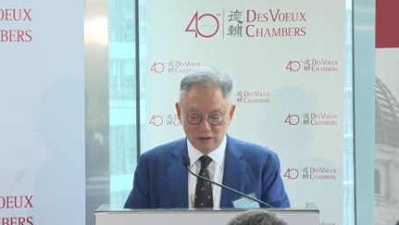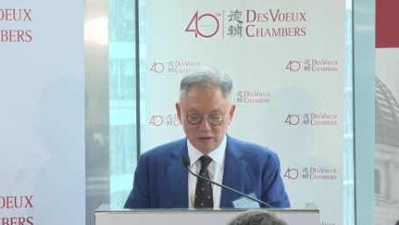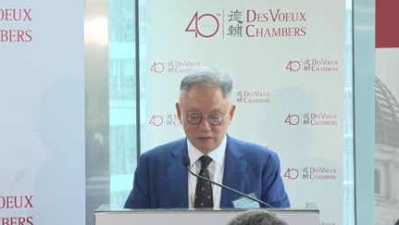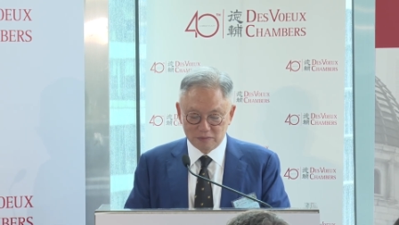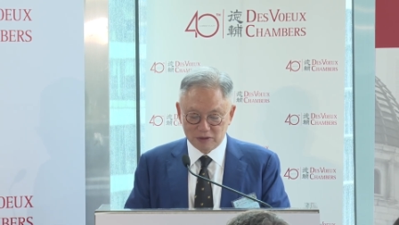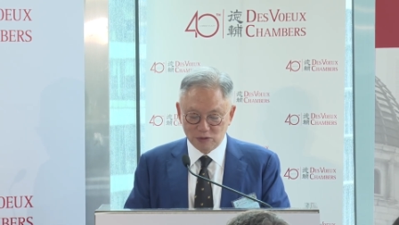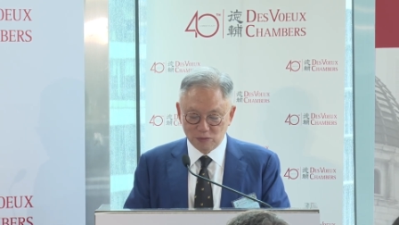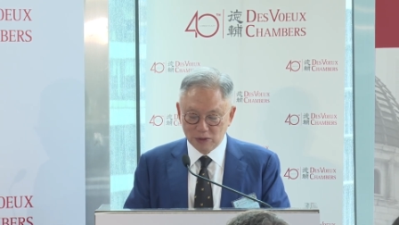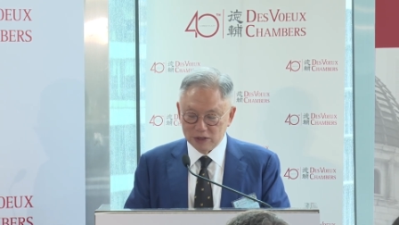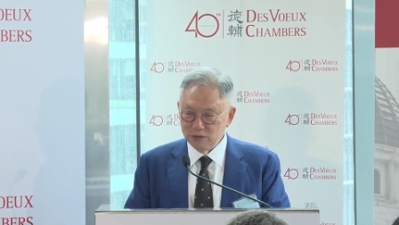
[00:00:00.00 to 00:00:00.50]

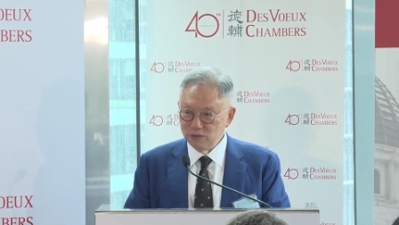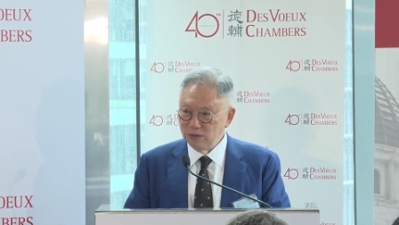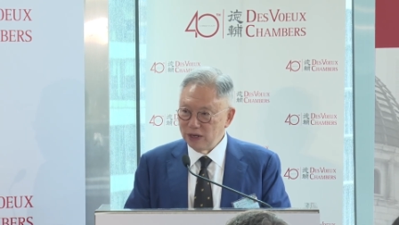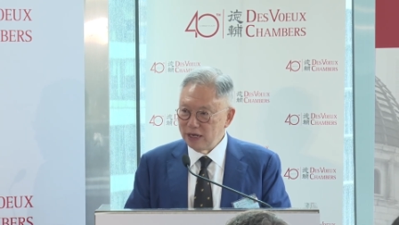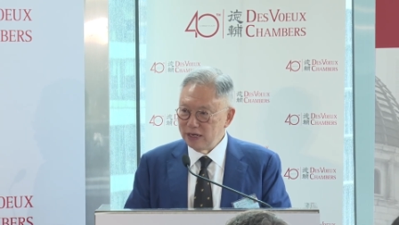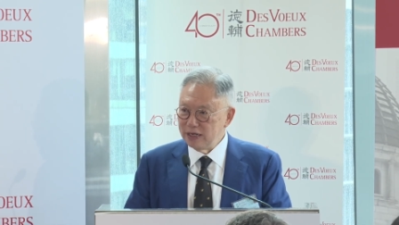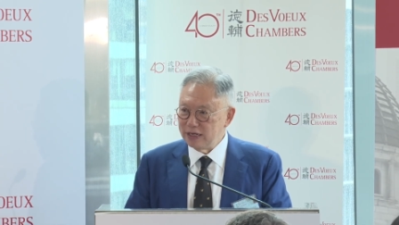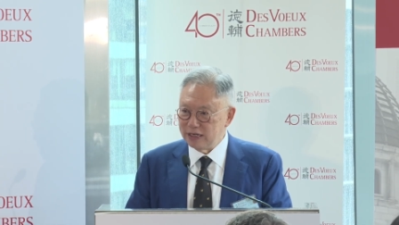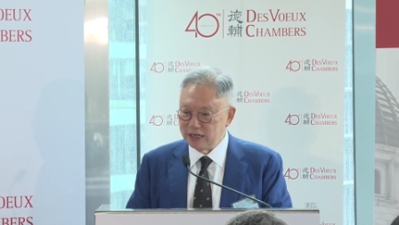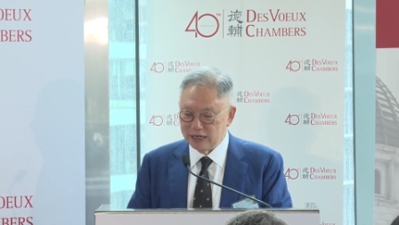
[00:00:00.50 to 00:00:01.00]
But one
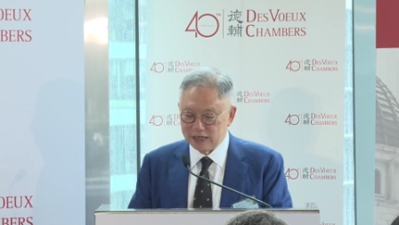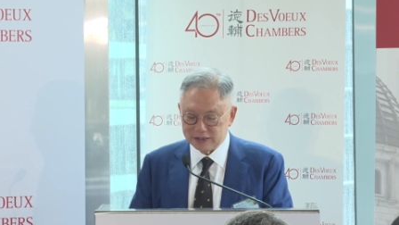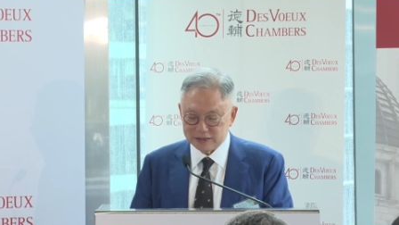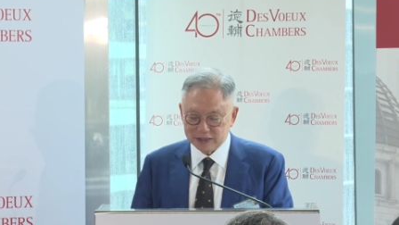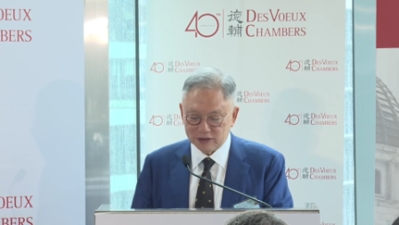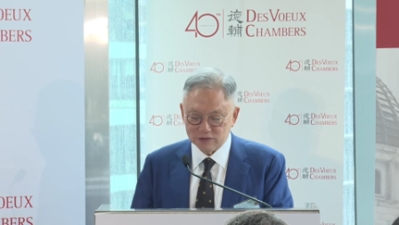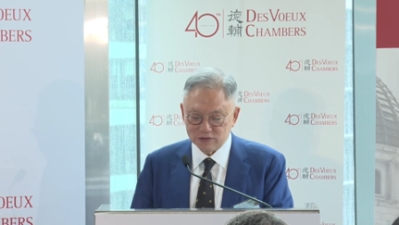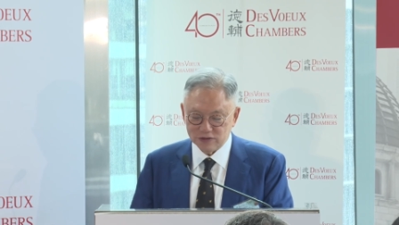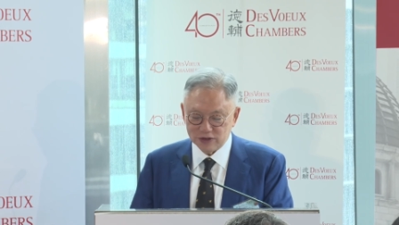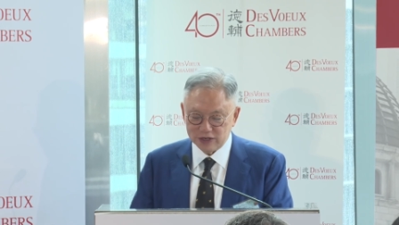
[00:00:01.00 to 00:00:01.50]
rarely has
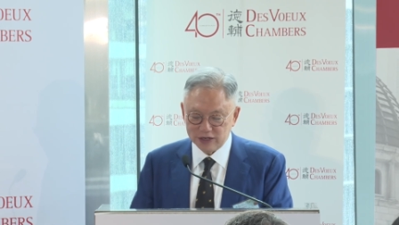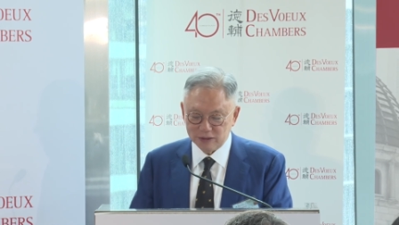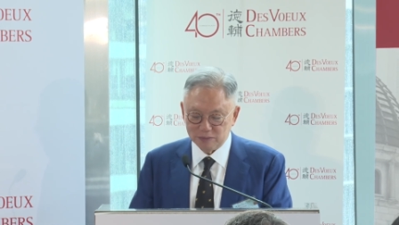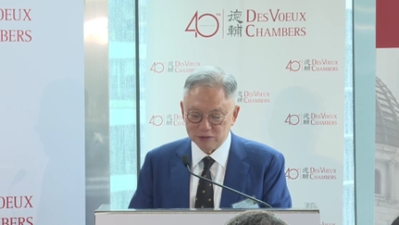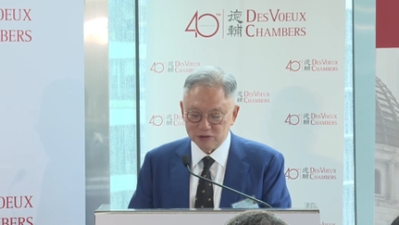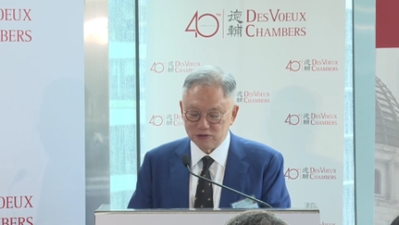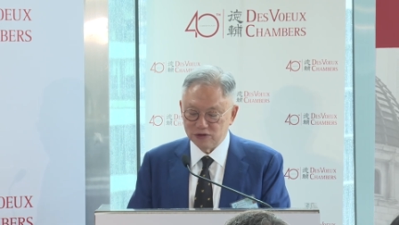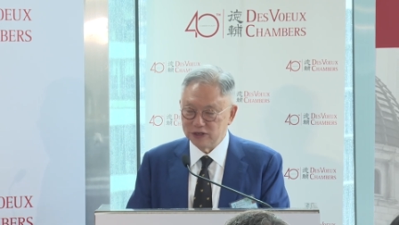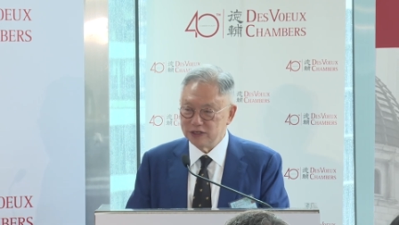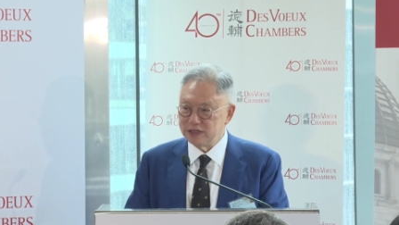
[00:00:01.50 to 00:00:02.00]
such an
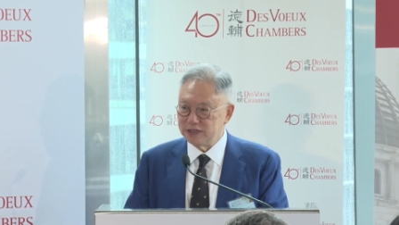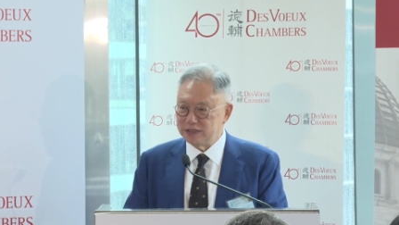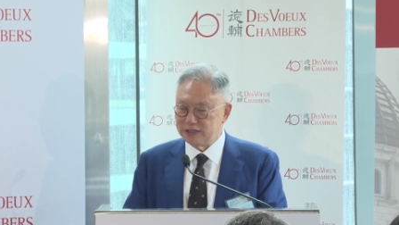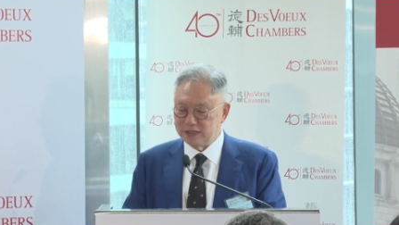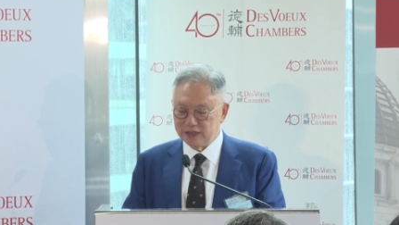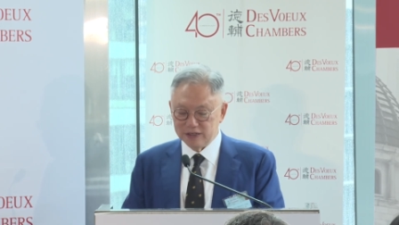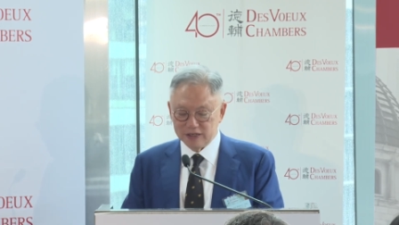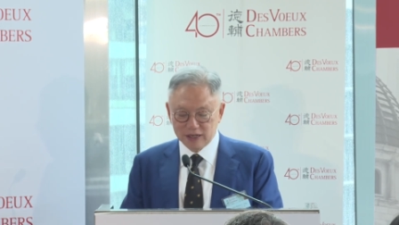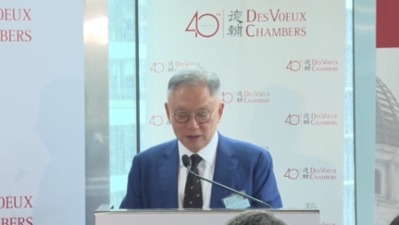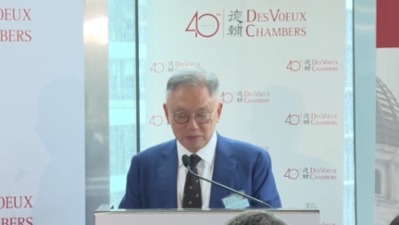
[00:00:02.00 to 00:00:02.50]

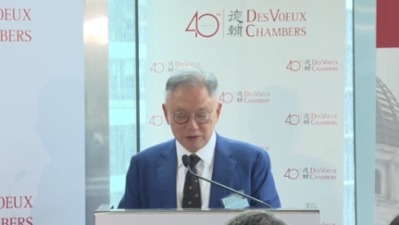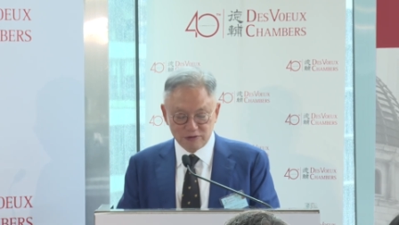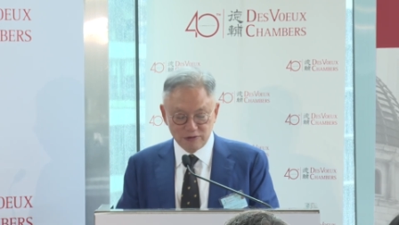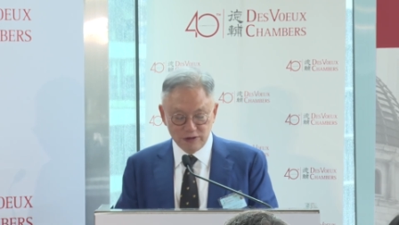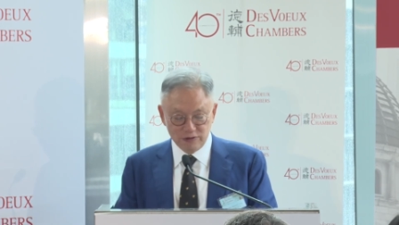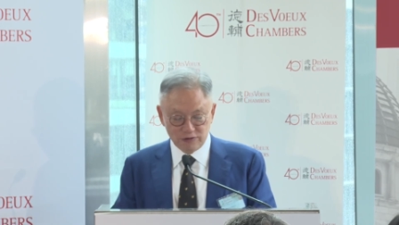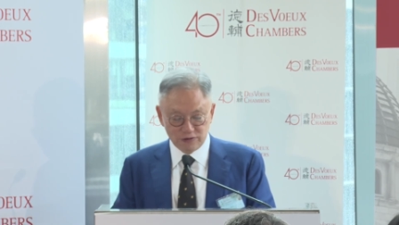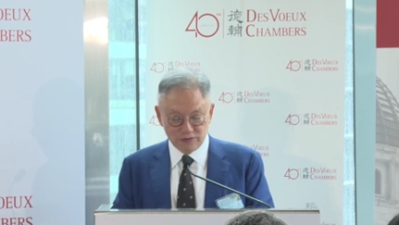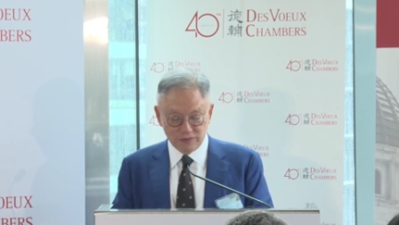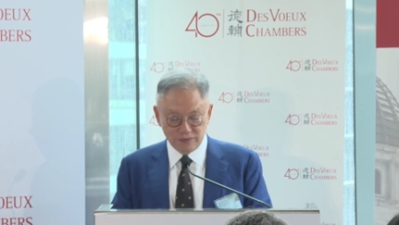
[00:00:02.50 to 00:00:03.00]
opportunity in
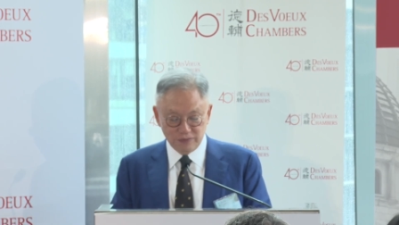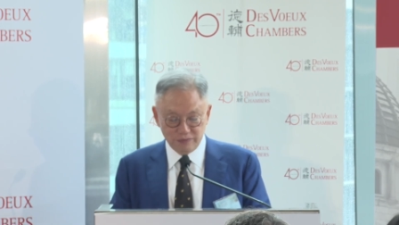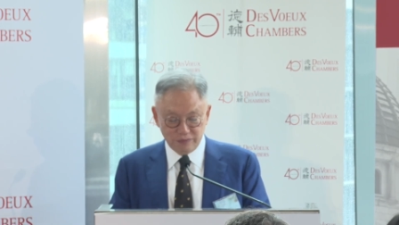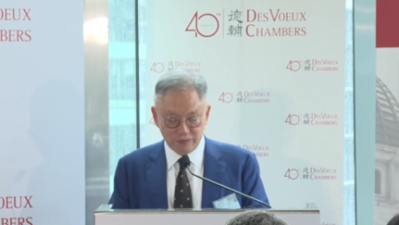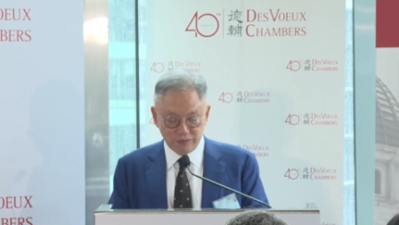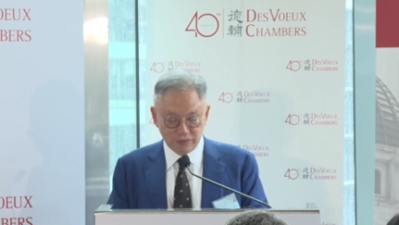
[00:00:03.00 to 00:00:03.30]
arbitration.